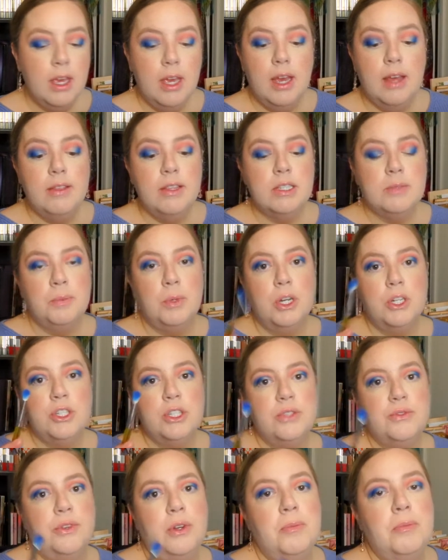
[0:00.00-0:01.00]
And this brush
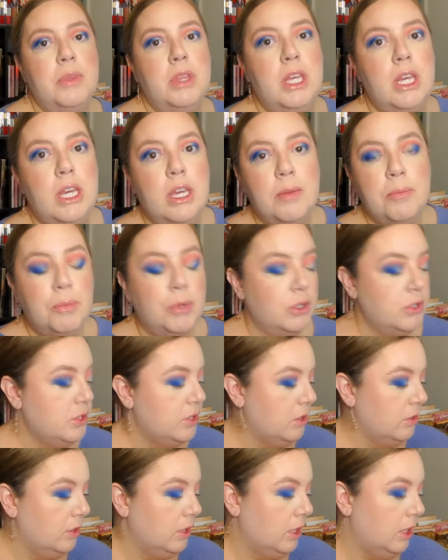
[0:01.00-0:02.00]
is from the
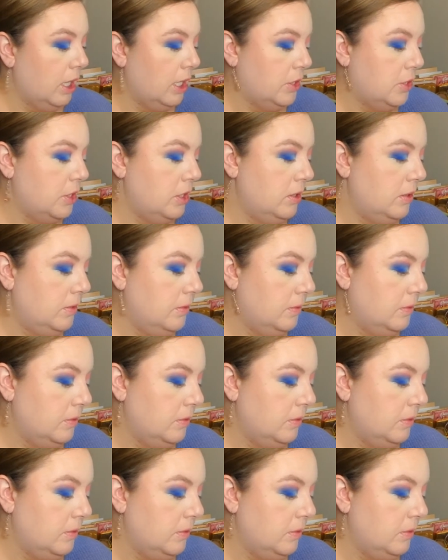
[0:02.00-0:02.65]
Birthstone collection.